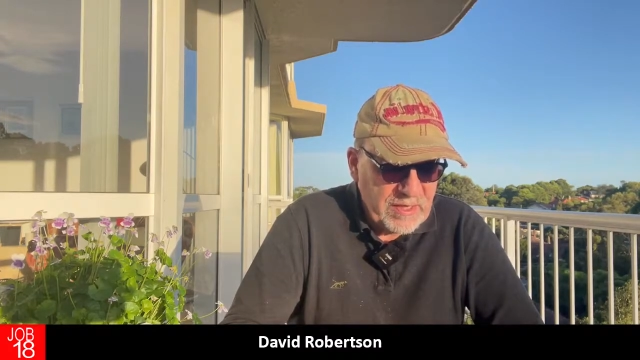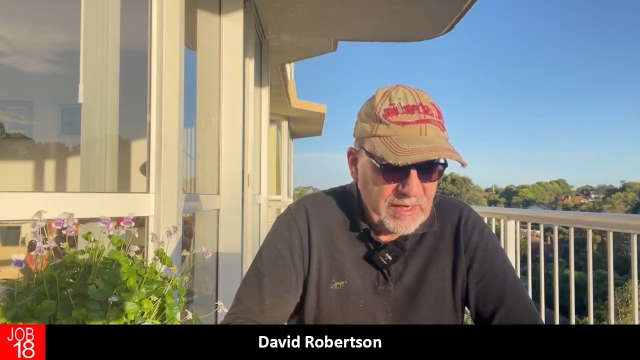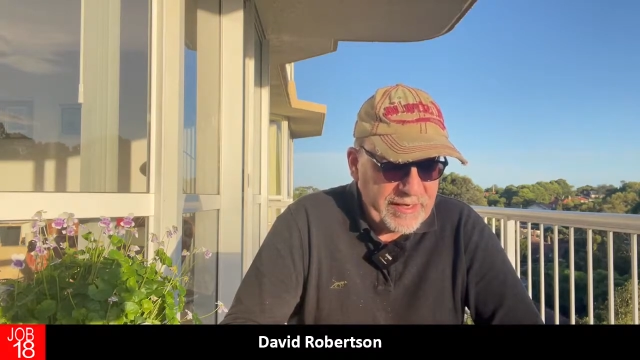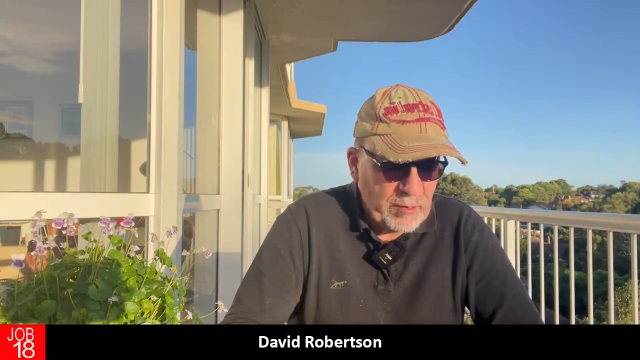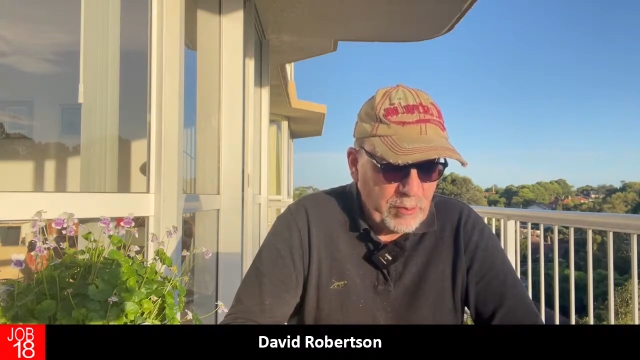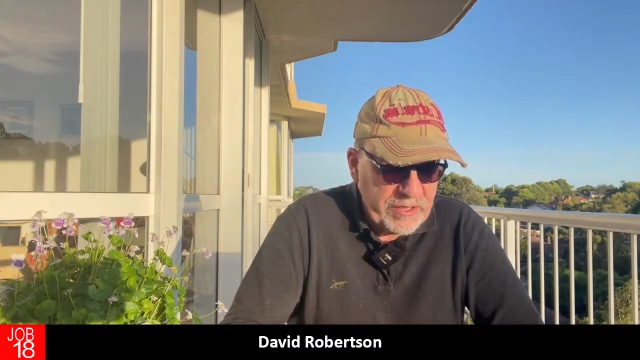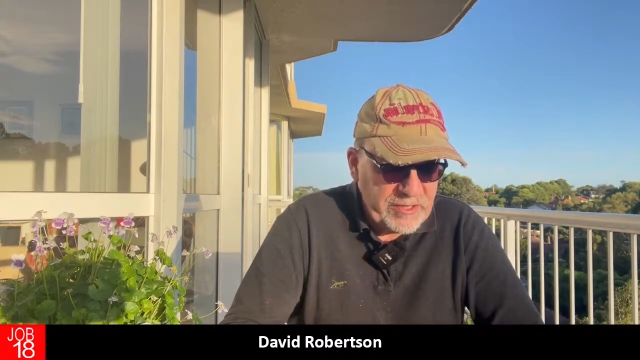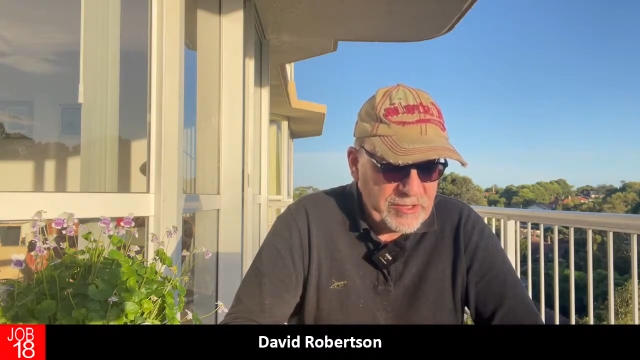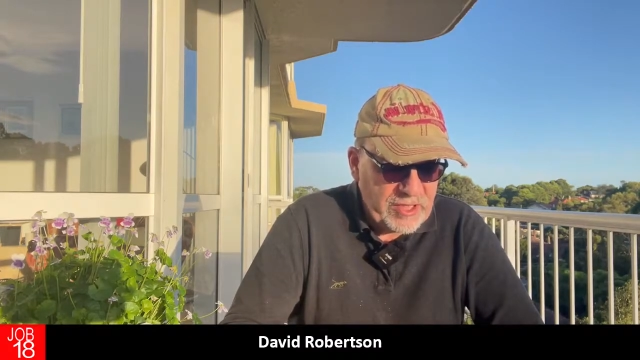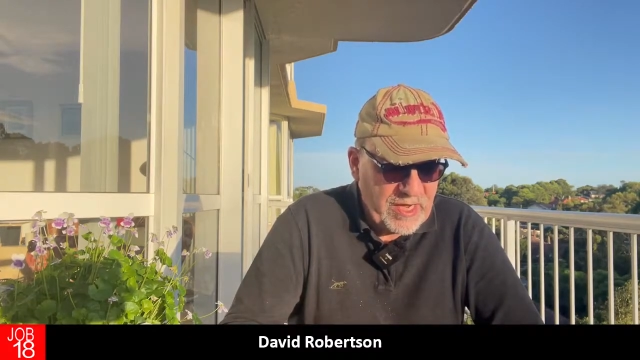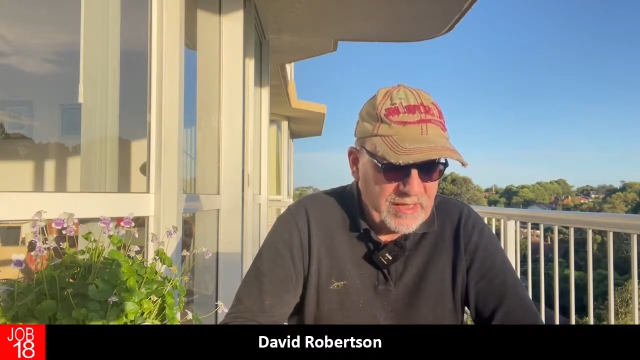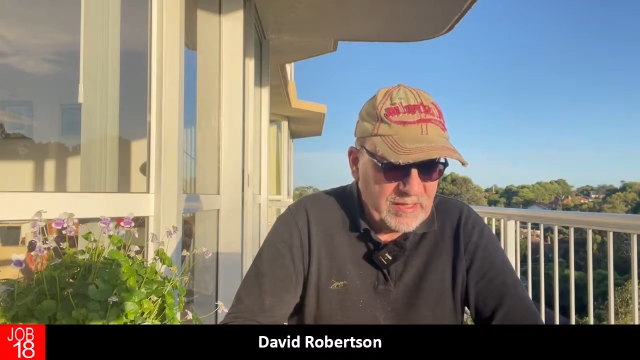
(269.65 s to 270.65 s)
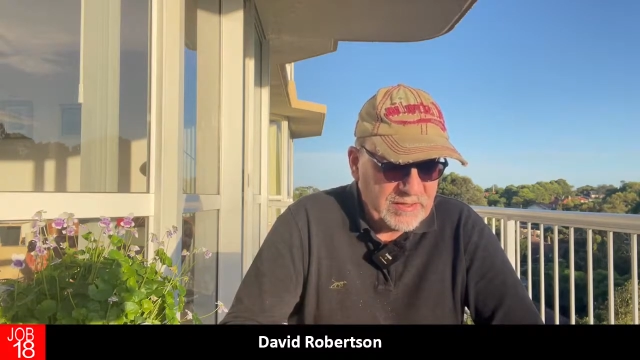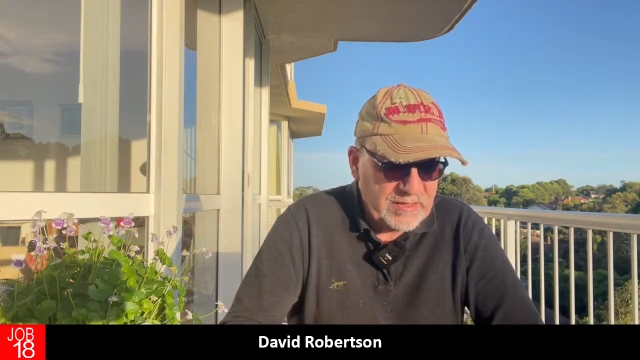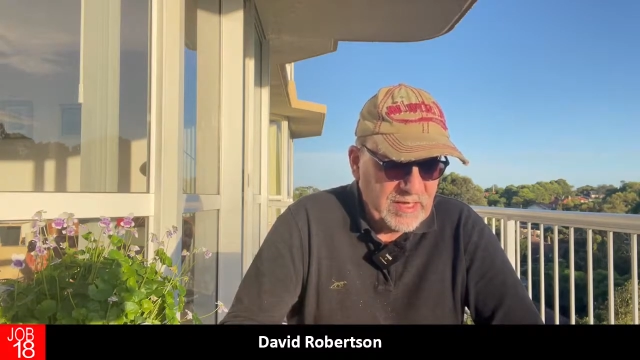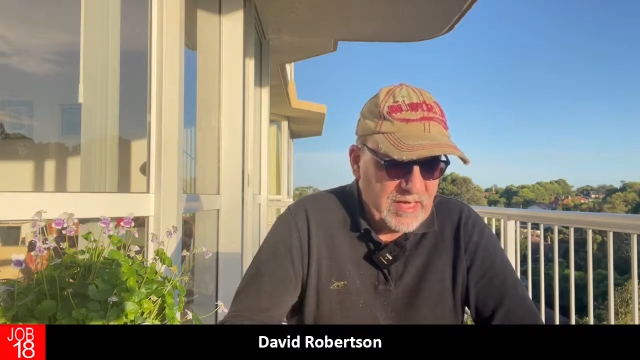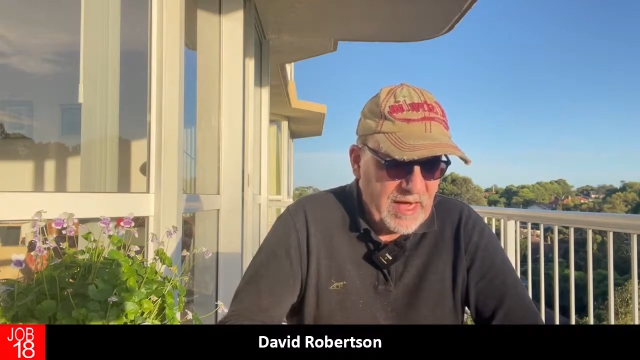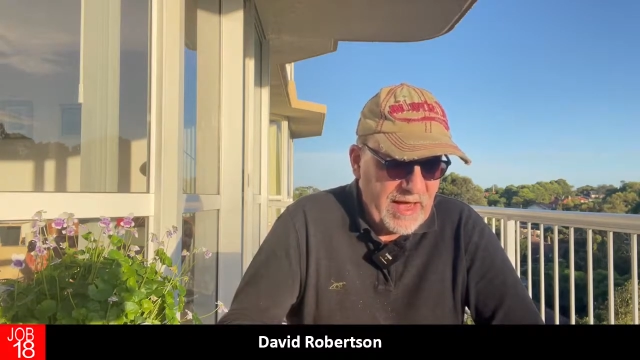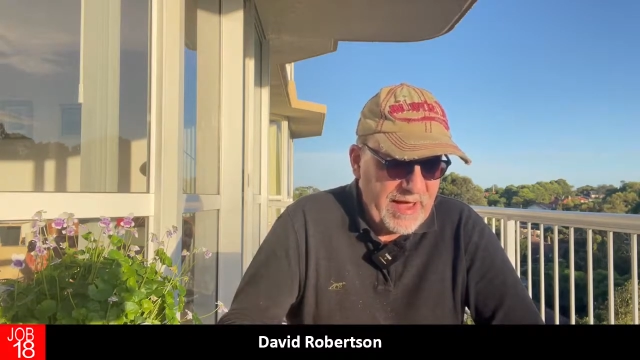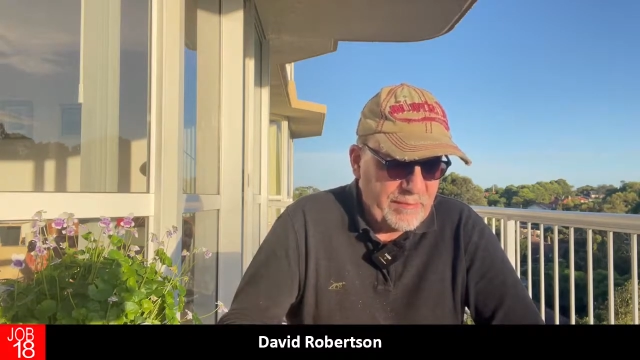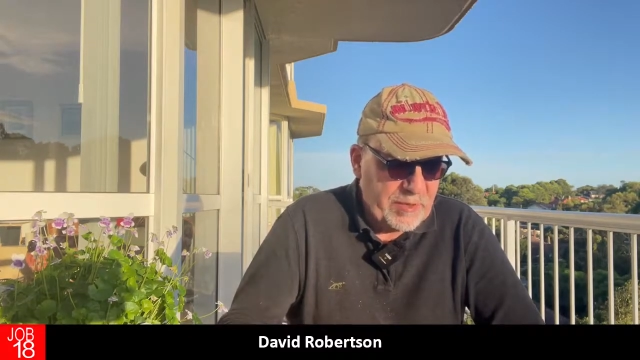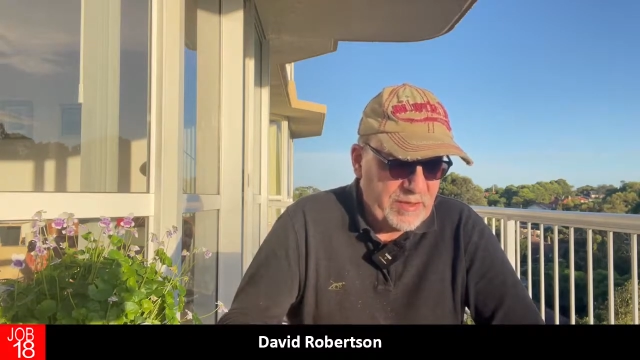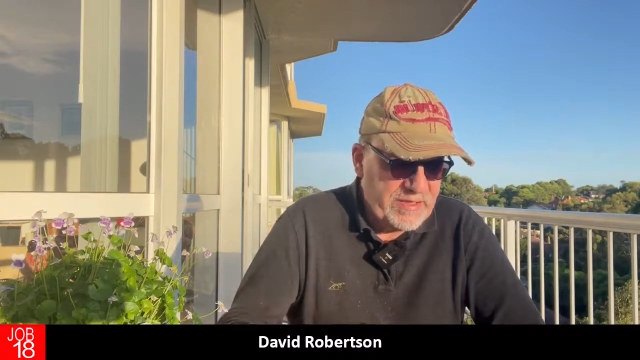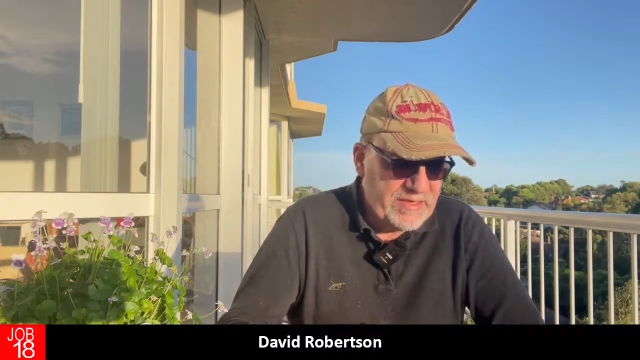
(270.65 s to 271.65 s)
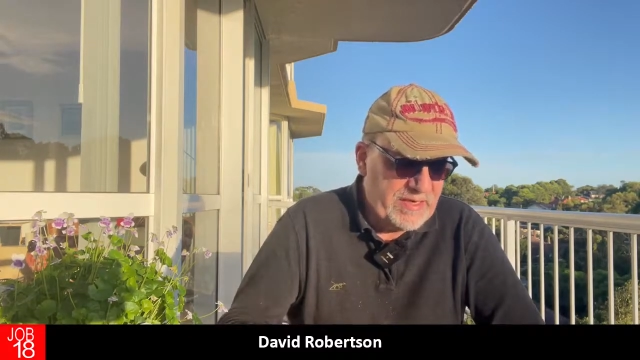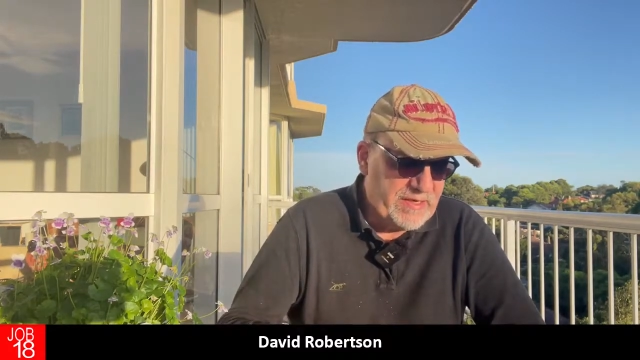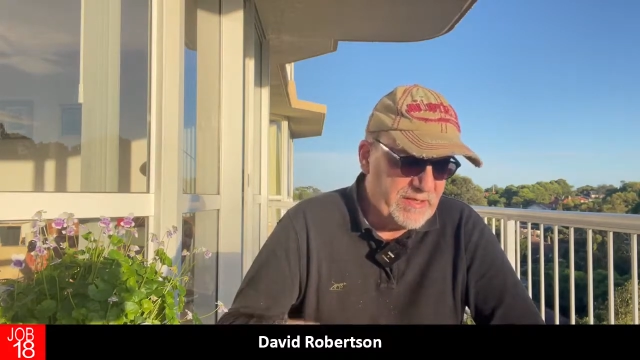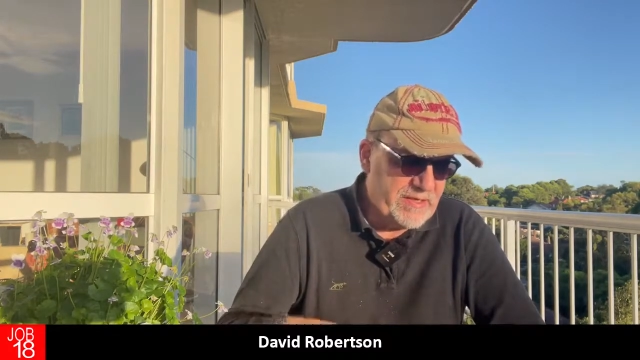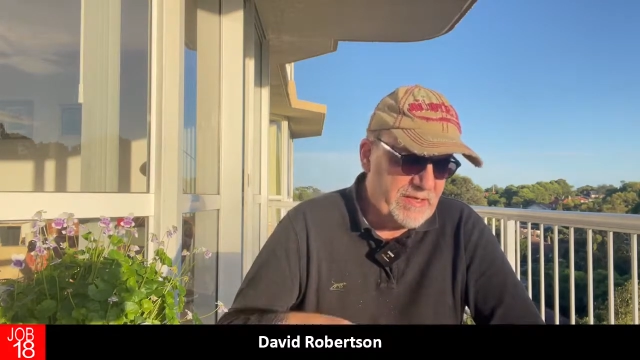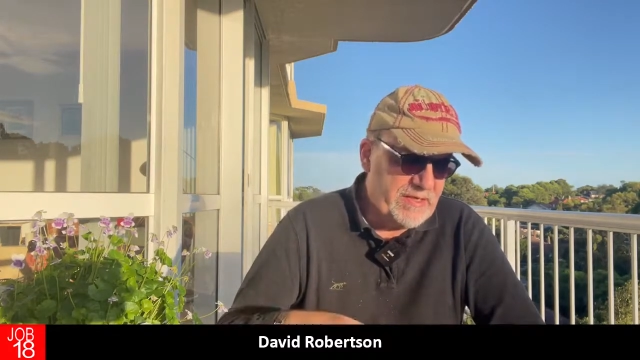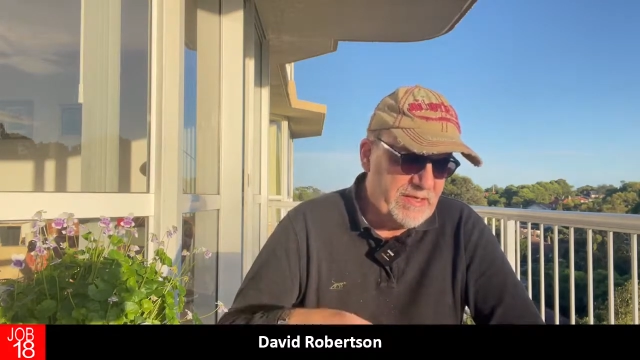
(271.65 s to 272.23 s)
Like a weaned child, I am content.